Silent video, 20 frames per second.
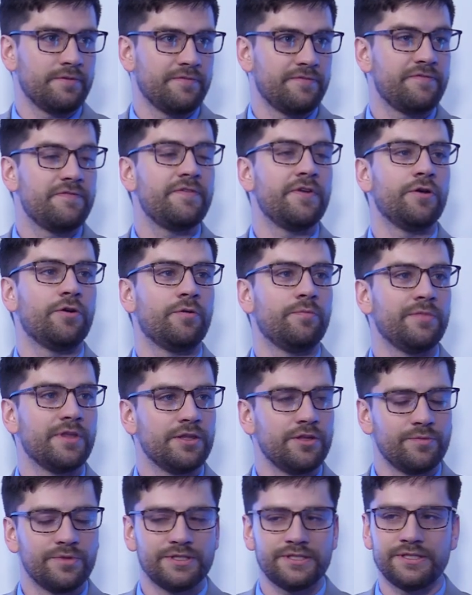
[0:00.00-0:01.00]
film
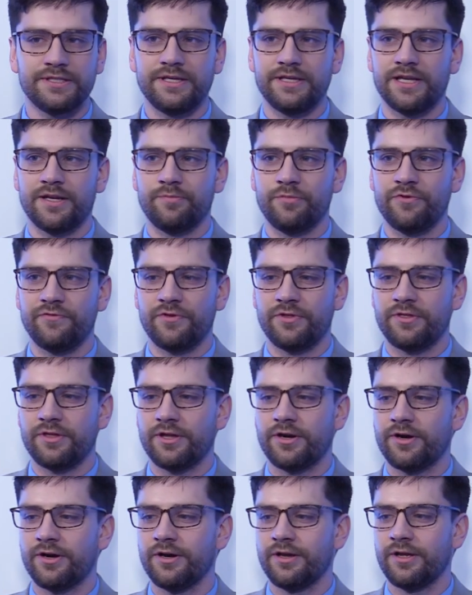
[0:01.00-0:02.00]
that you would see in a movie
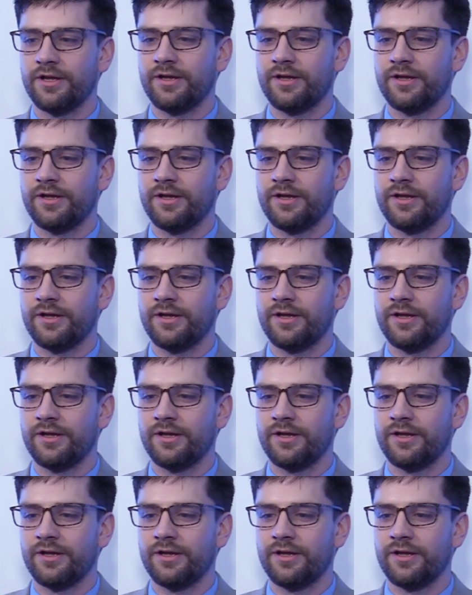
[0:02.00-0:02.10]
theater,